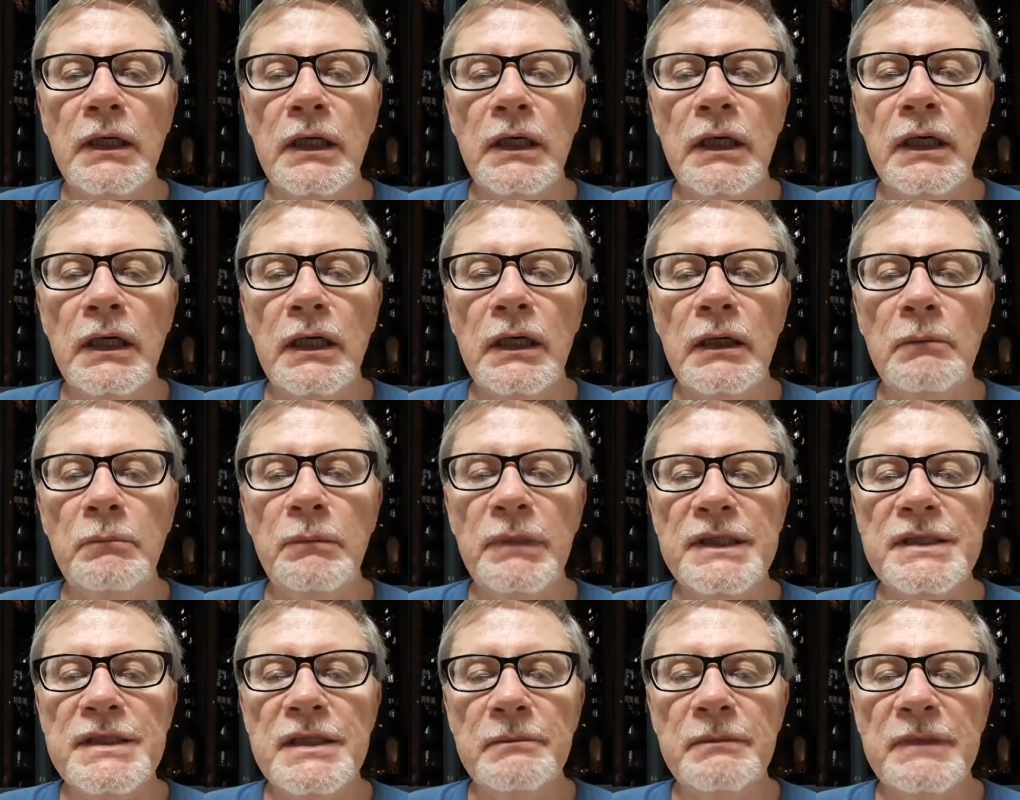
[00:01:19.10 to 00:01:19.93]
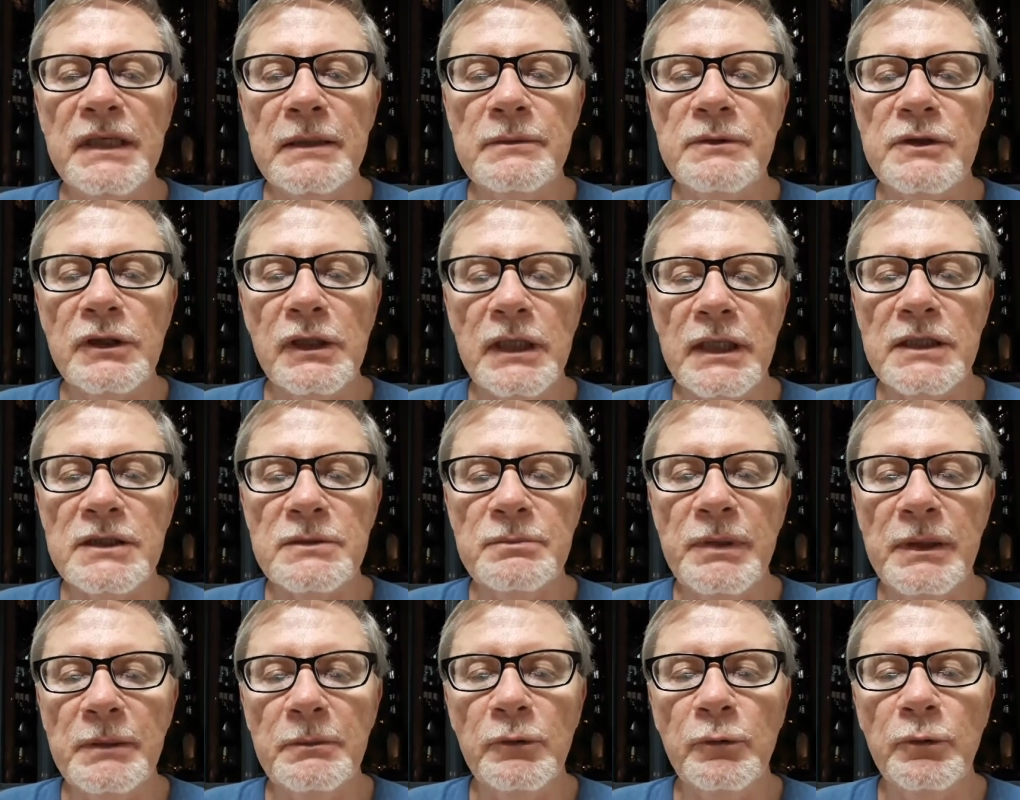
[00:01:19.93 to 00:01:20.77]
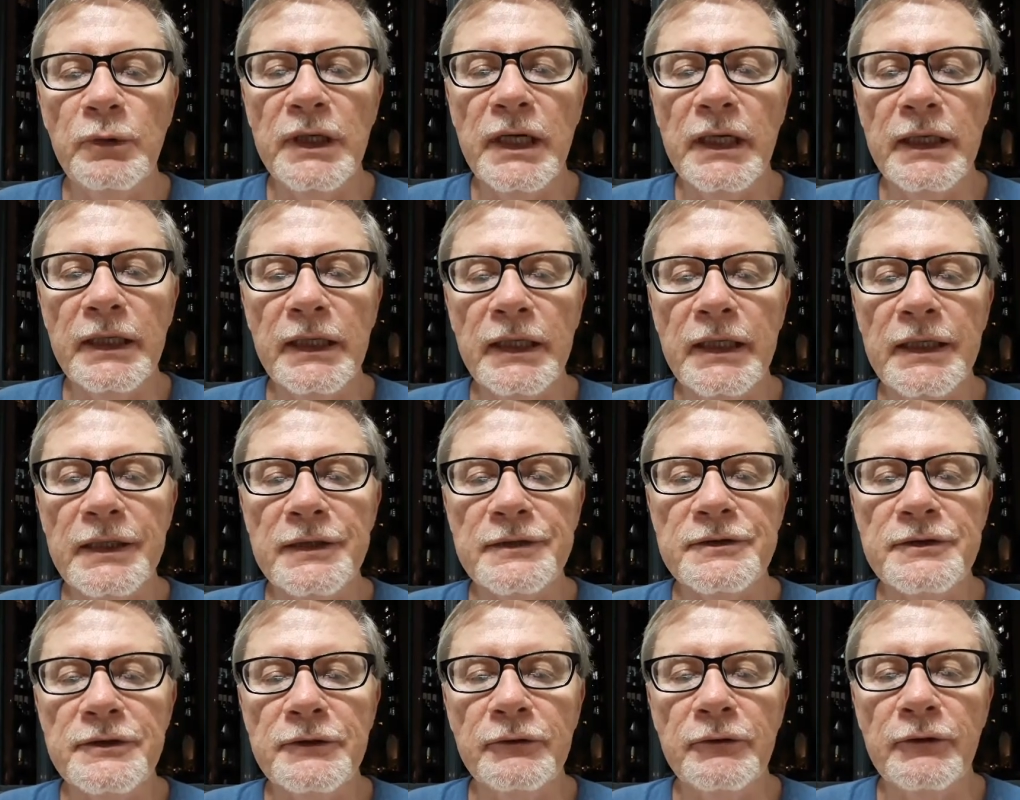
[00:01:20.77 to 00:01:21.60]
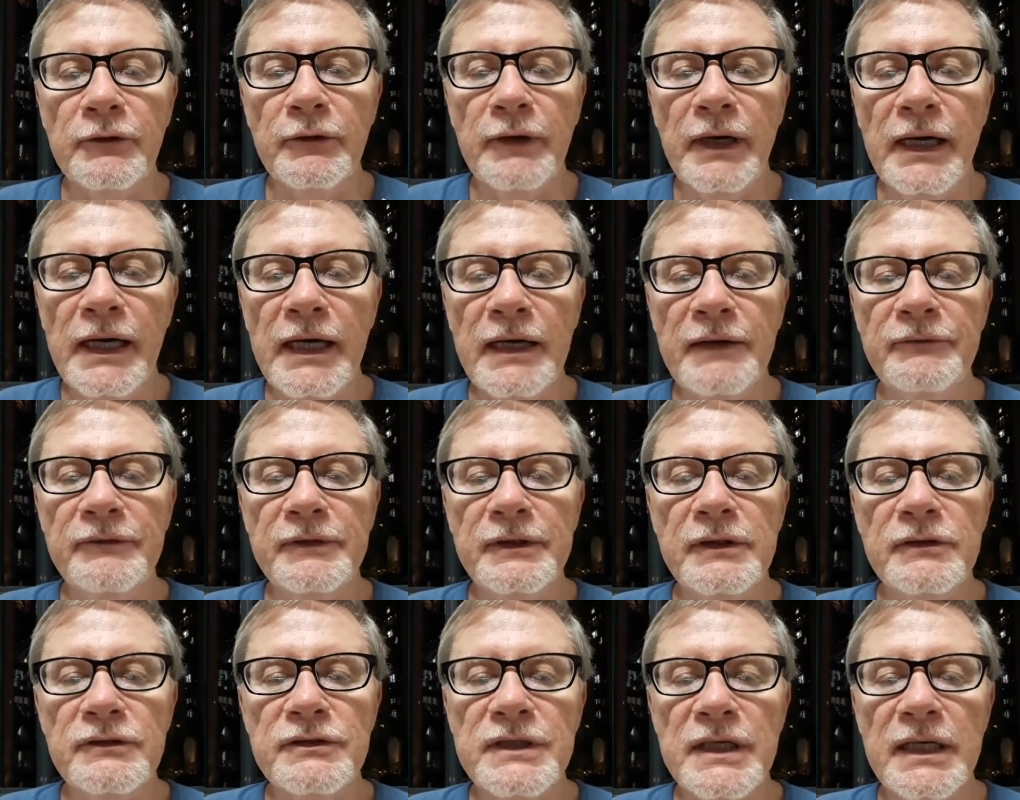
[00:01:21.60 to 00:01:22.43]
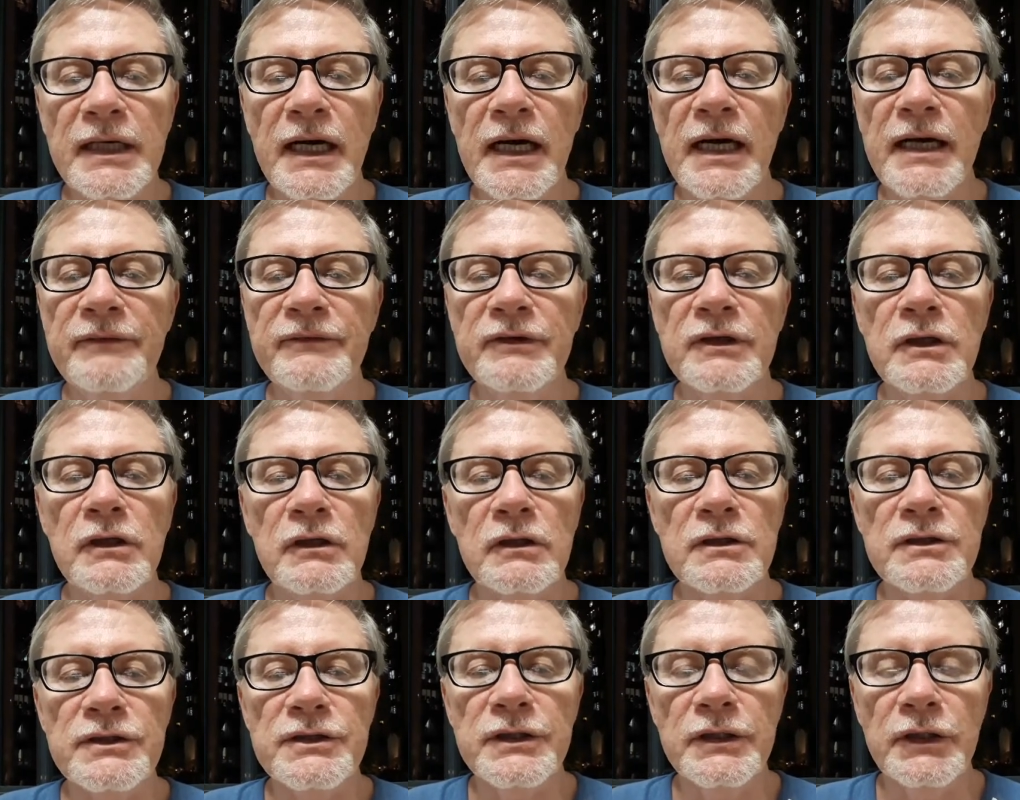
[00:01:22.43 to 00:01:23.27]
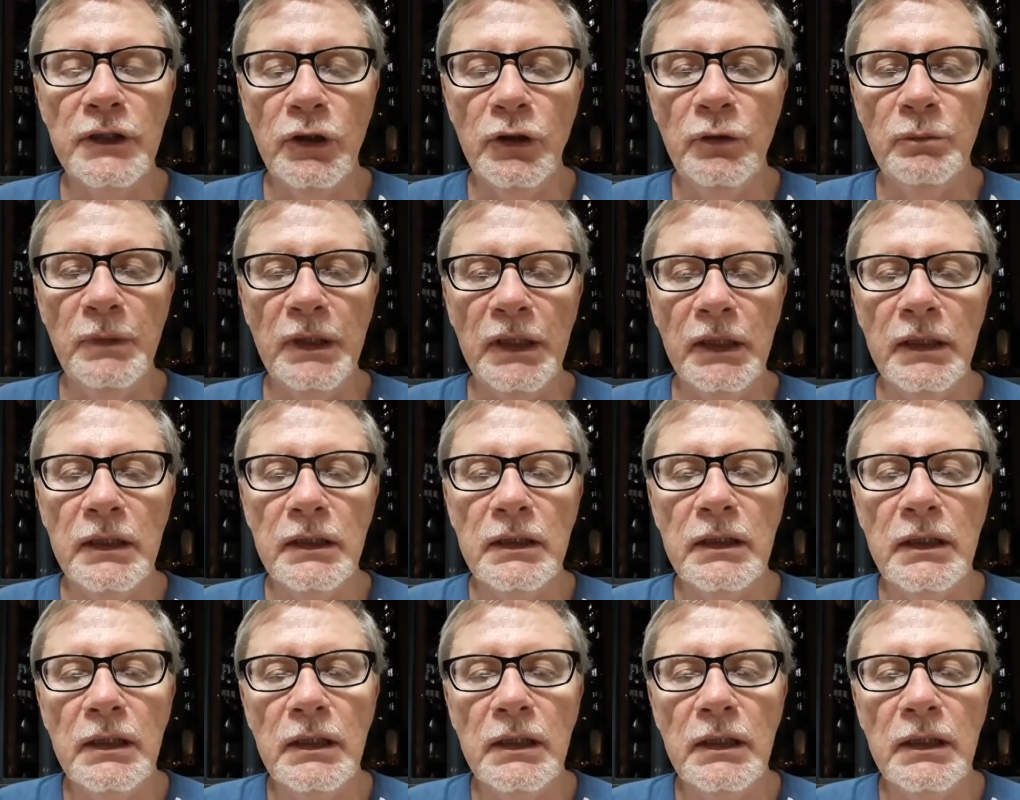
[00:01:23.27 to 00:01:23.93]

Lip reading: But sometimes you'll ask people, what kind of cancer do you have? And they'll say, I have a carcinoma.